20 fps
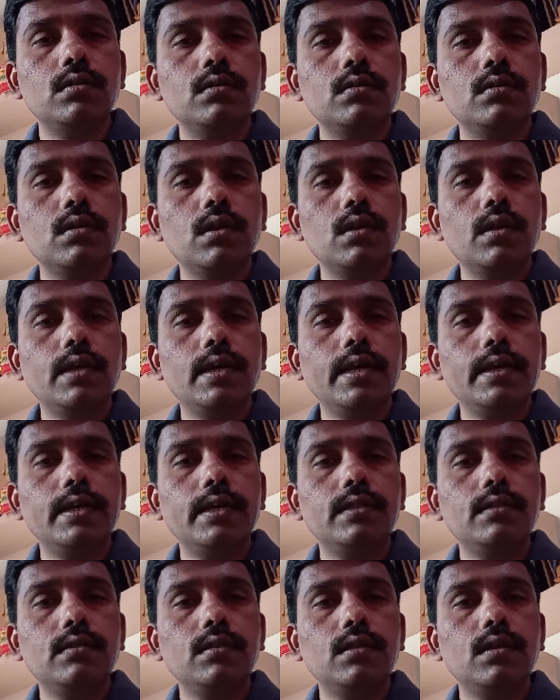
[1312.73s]
again,
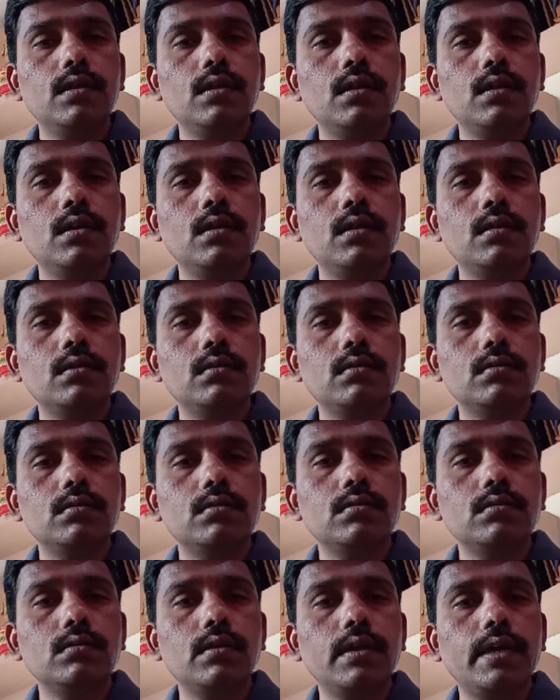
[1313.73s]
the
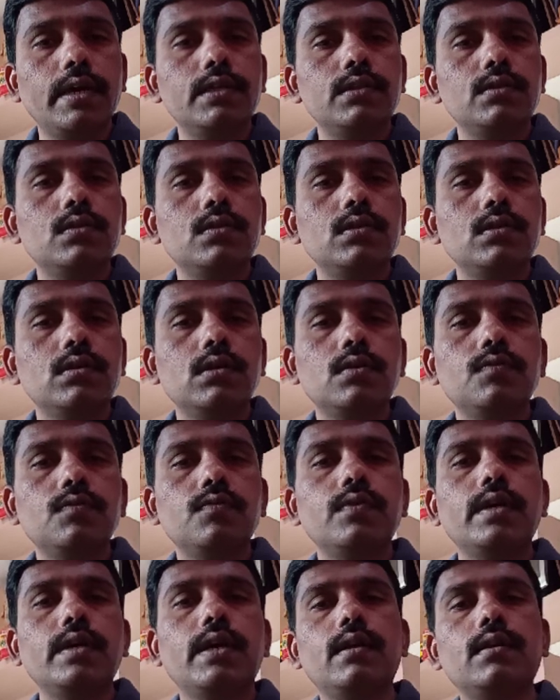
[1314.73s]
as we
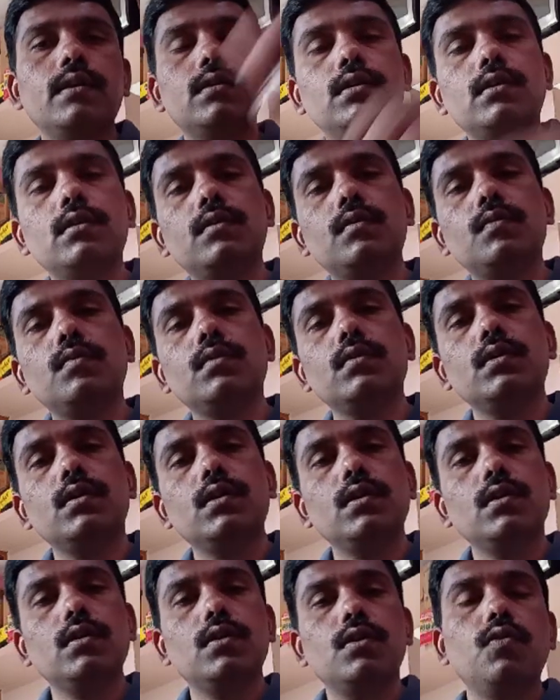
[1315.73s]
are
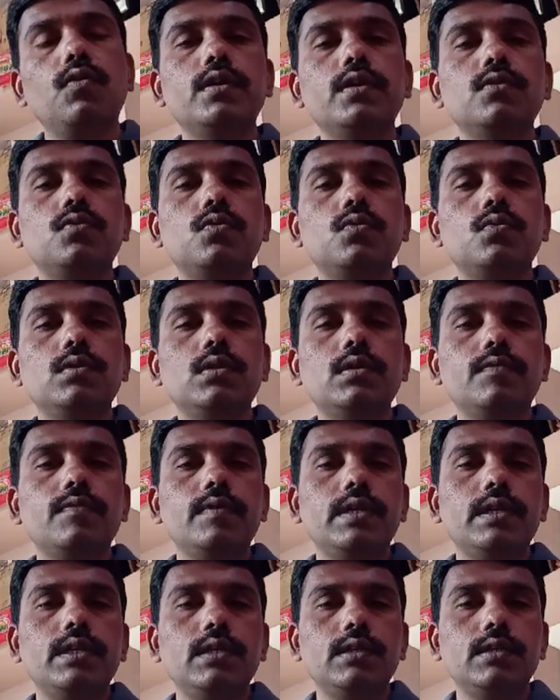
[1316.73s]
going through the
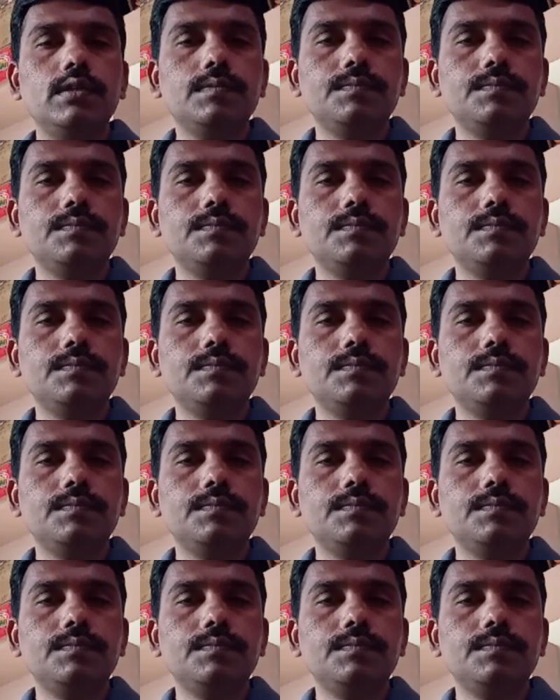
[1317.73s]
very